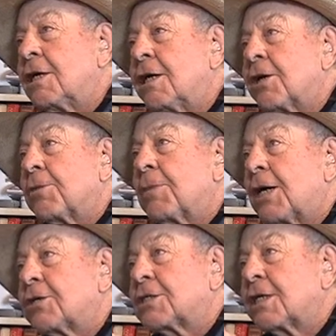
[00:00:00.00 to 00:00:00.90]
And
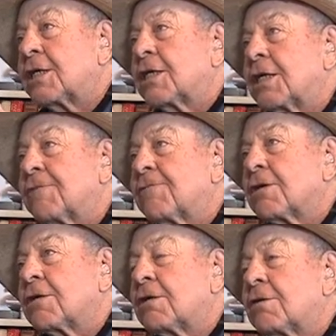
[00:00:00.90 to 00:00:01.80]
about 10,
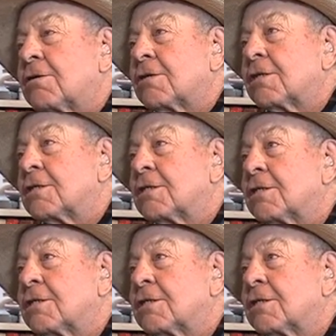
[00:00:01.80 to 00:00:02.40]
11 o'clock